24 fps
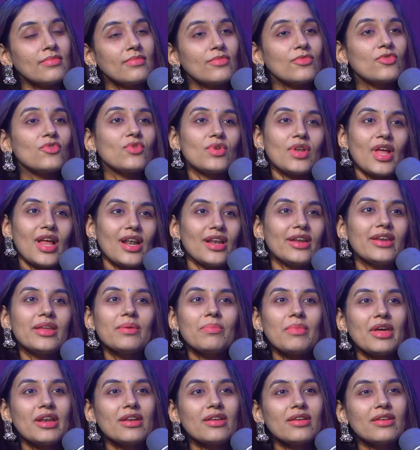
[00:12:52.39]
So Nalini
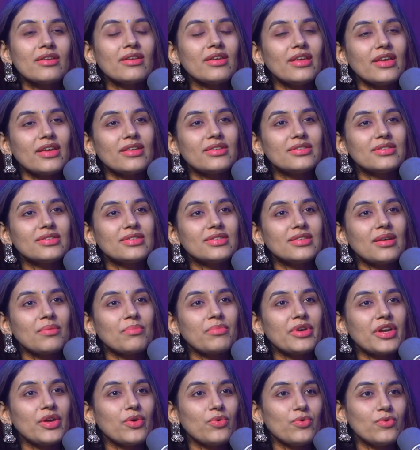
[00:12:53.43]
Menon is
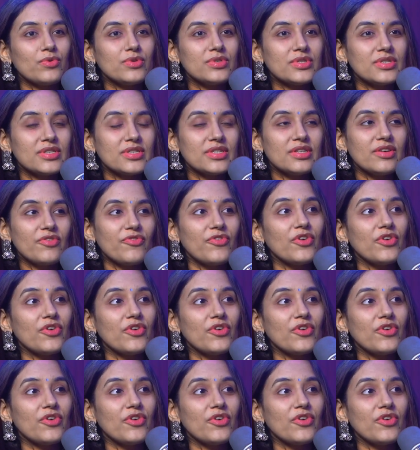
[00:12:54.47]
somebody who's